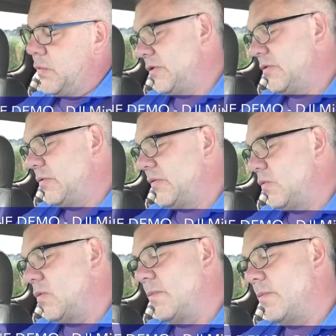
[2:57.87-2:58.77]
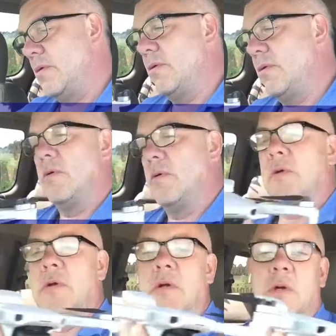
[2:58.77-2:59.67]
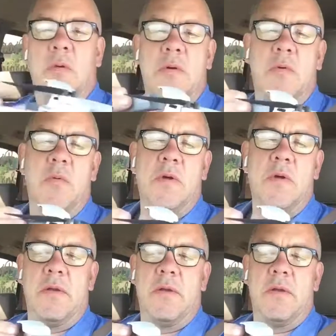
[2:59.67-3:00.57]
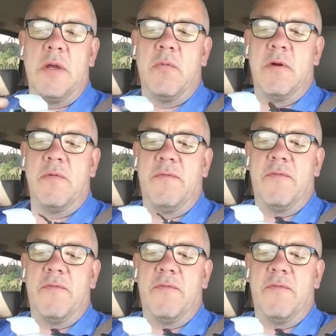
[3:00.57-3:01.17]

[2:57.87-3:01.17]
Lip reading: sure was warm. Okay, we're going to